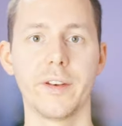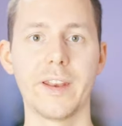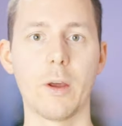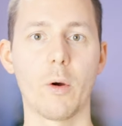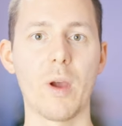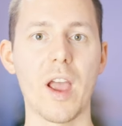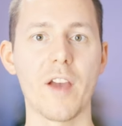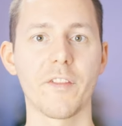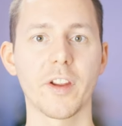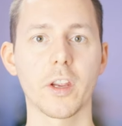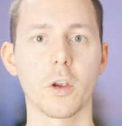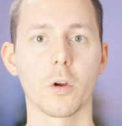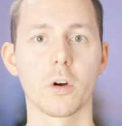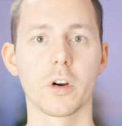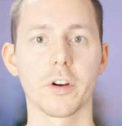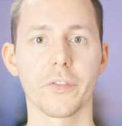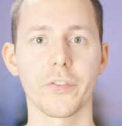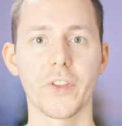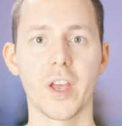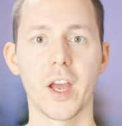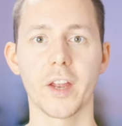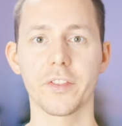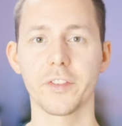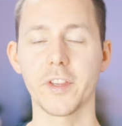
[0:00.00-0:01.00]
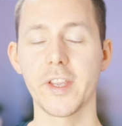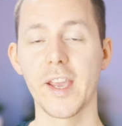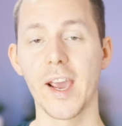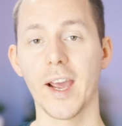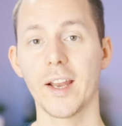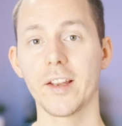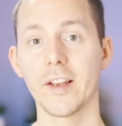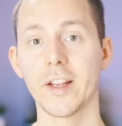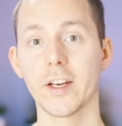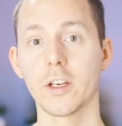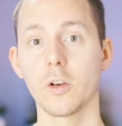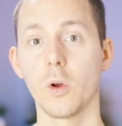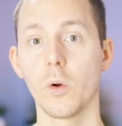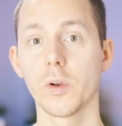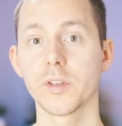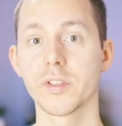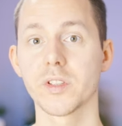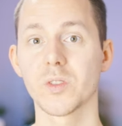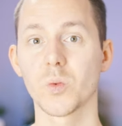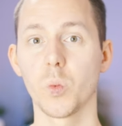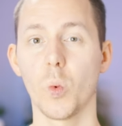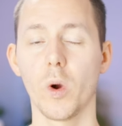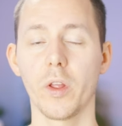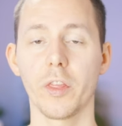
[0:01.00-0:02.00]
Now having heard that, the handling noise
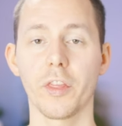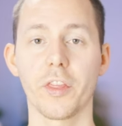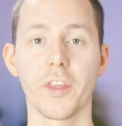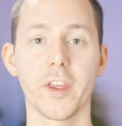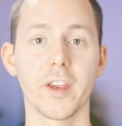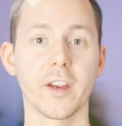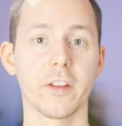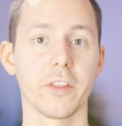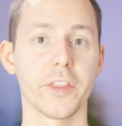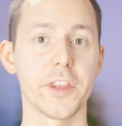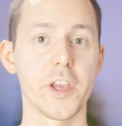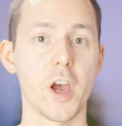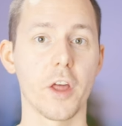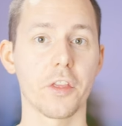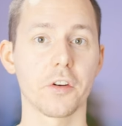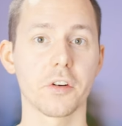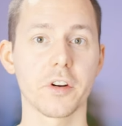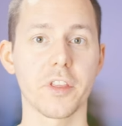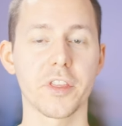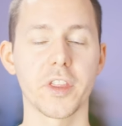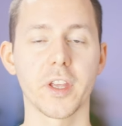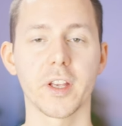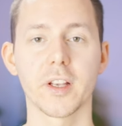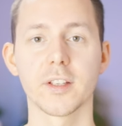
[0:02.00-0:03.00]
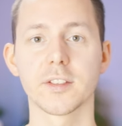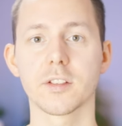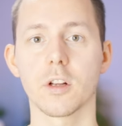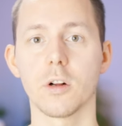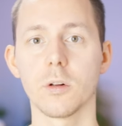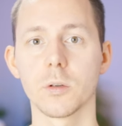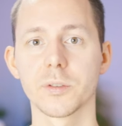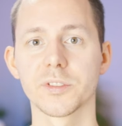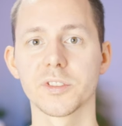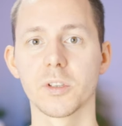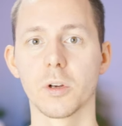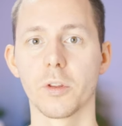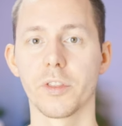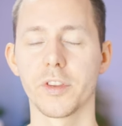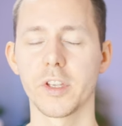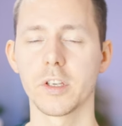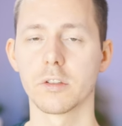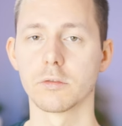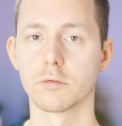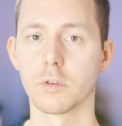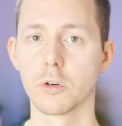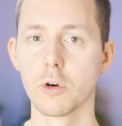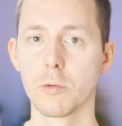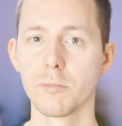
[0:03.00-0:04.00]
is one thing, the other thing is also the
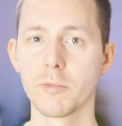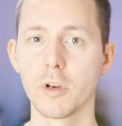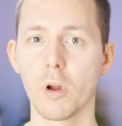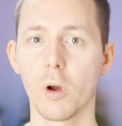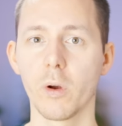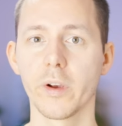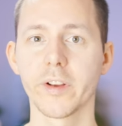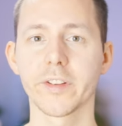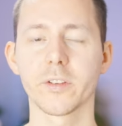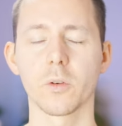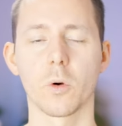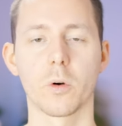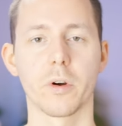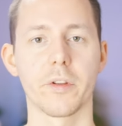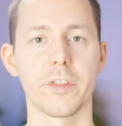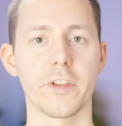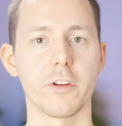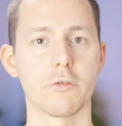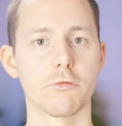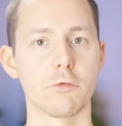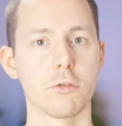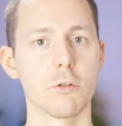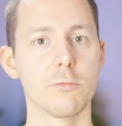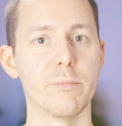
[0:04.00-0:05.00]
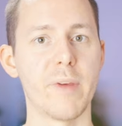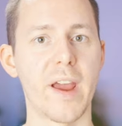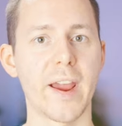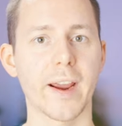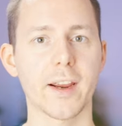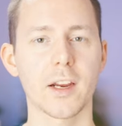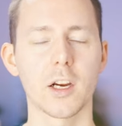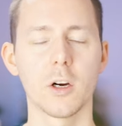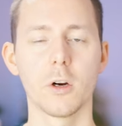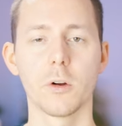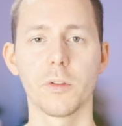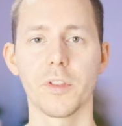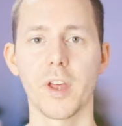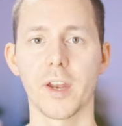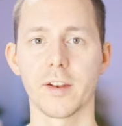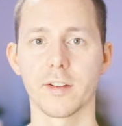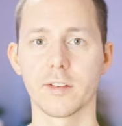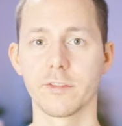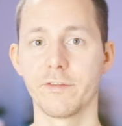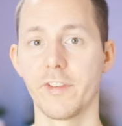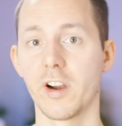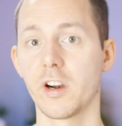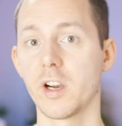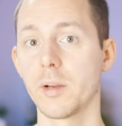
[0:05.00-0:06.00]
room noise or the room echo that
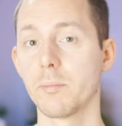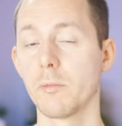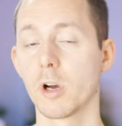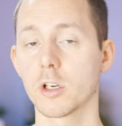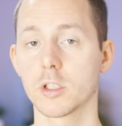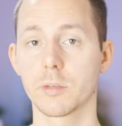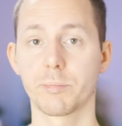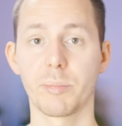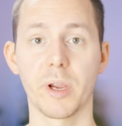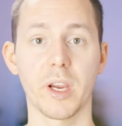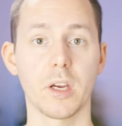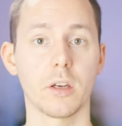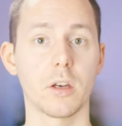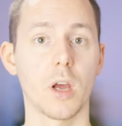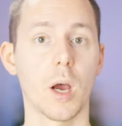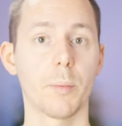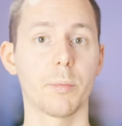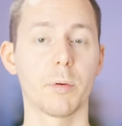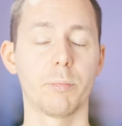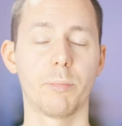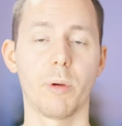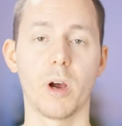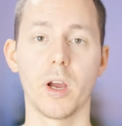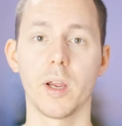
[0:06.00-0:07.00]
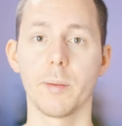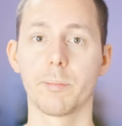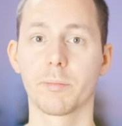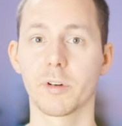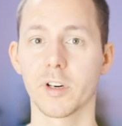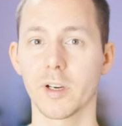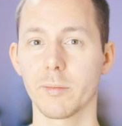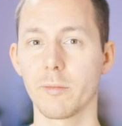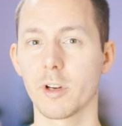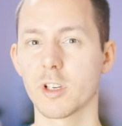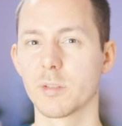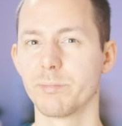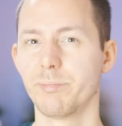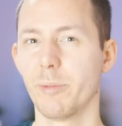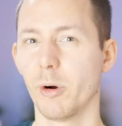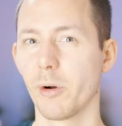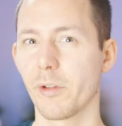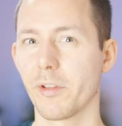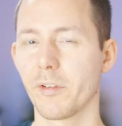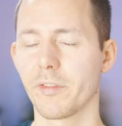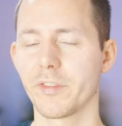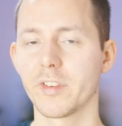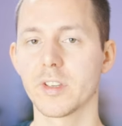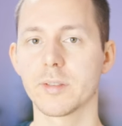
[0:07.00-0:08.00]
is very much picked up by pretty much
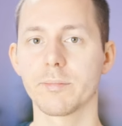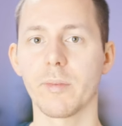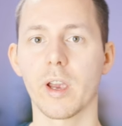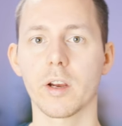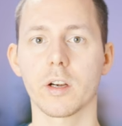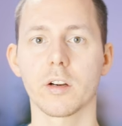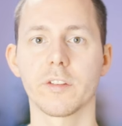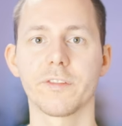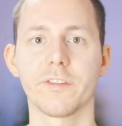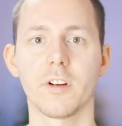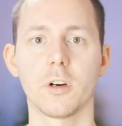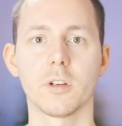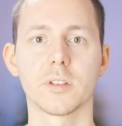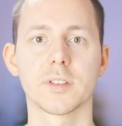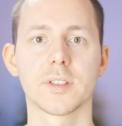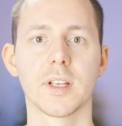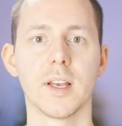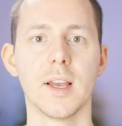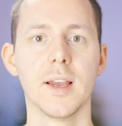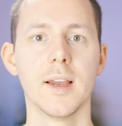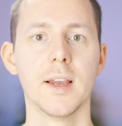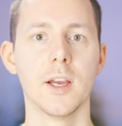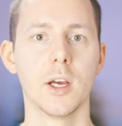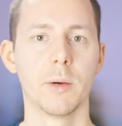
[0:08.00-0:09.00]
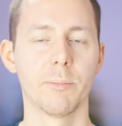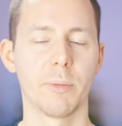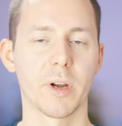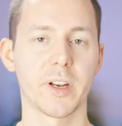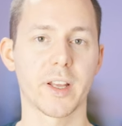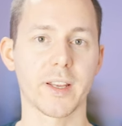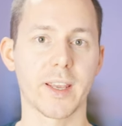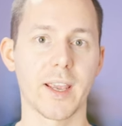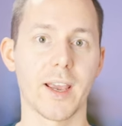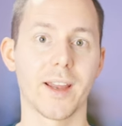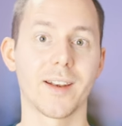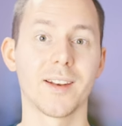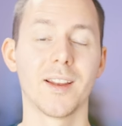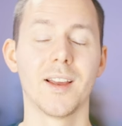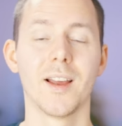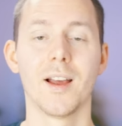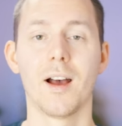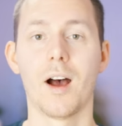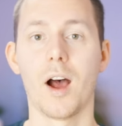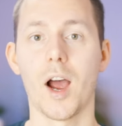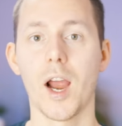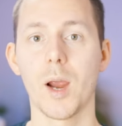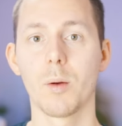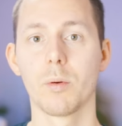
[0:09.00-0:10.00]
both of these microphones, but again,
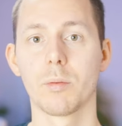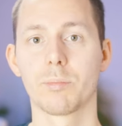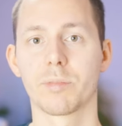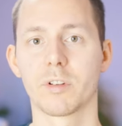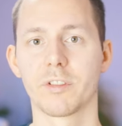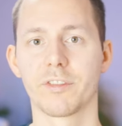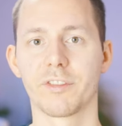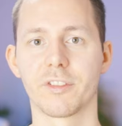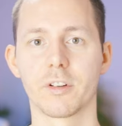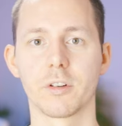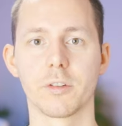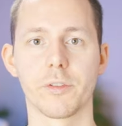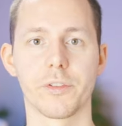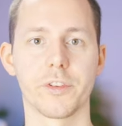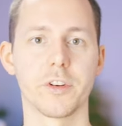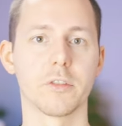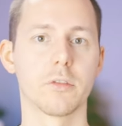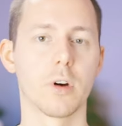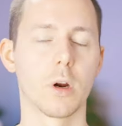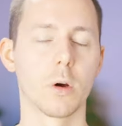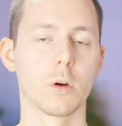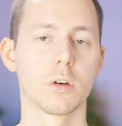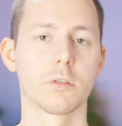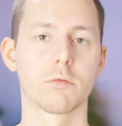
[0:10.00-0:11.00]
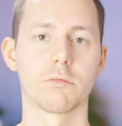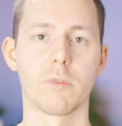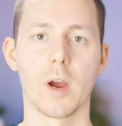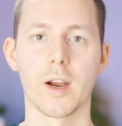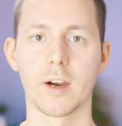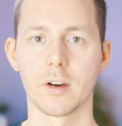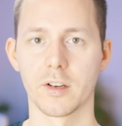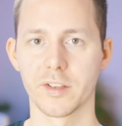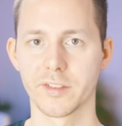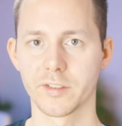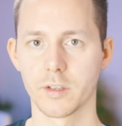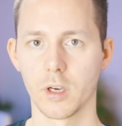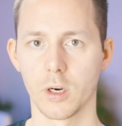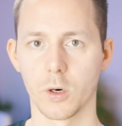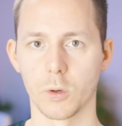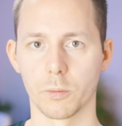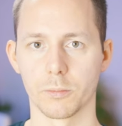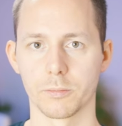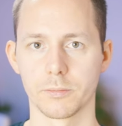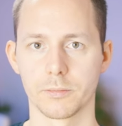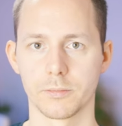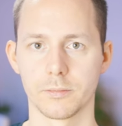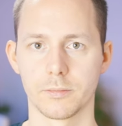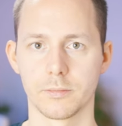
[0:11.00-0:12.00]
I would prefer the Rode Wireless
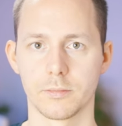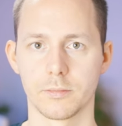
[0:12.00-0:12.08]
Go.